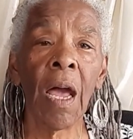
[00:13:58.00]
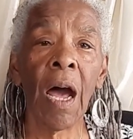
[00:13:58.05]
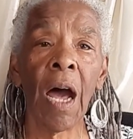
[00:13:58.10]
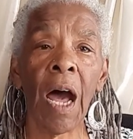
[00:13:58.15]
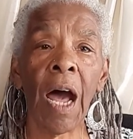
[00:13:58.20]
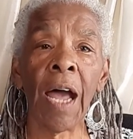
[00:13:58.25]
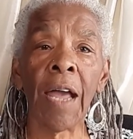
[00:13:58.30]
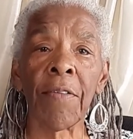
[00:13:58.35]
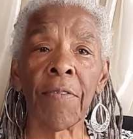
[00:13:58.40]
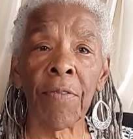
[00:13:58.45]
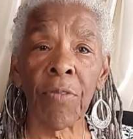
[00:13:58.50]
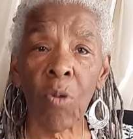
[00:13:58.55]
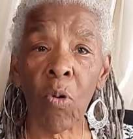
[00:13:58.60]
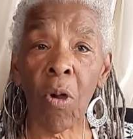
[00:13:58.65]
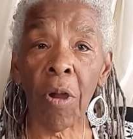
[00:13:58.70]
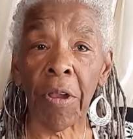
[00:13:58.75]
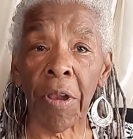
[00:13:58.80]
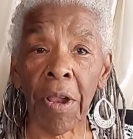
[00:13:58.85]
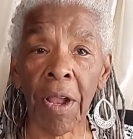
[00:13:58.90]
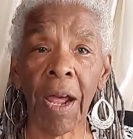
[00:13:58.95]

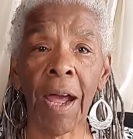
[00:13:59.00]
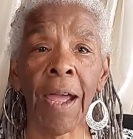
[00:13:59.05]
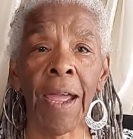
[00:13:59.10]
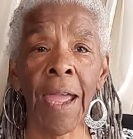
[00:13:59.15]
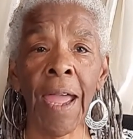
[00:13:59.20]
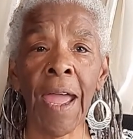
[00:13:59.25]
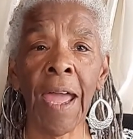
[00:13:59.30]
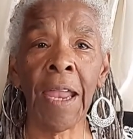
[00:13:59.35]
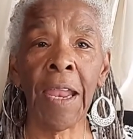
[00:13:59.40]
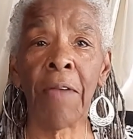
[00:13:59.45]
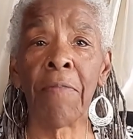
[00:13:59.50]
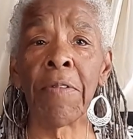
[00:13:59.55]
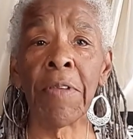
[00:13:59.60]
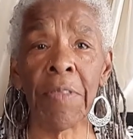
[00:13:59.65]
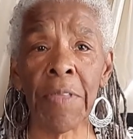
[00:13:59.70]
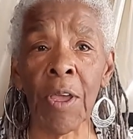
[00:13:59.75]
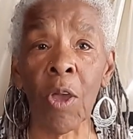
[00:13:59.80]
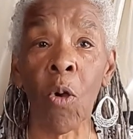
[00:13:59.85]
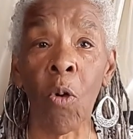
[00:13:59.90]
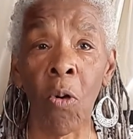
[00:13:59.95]
I had
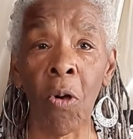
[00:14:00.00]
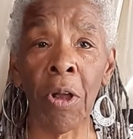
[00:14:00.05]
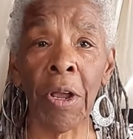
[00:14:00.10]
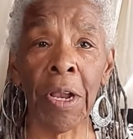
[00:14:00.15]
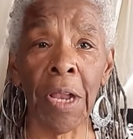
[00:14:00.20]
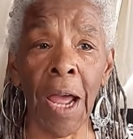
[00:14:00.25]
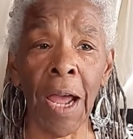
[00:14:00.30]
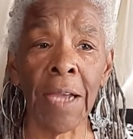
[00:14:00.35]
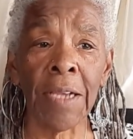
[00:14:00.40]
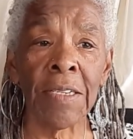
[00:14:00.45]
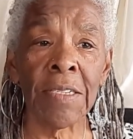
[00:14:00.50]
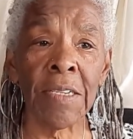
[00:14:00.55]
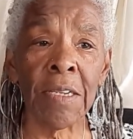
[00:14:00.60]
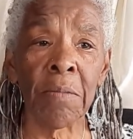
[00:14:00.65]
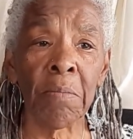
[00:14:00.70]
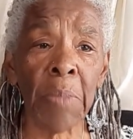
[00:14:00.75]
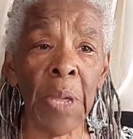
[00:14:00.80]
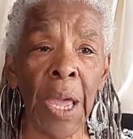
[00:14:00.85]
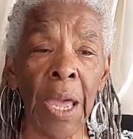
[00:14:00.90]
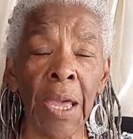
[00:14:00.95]
everything organized in
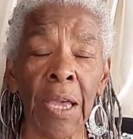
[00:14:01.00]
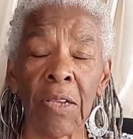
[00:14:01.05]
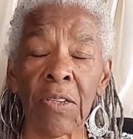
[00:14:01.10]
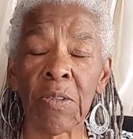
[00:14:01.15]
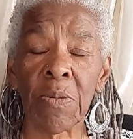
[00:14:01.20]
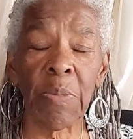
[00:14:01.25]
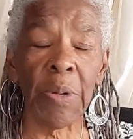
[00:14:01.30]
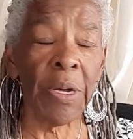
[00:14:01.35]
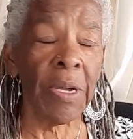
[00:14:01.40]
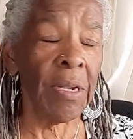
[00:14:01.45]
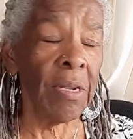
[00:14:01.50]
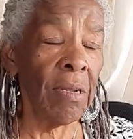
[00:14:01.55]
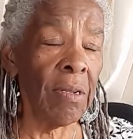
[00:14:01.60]
bags, but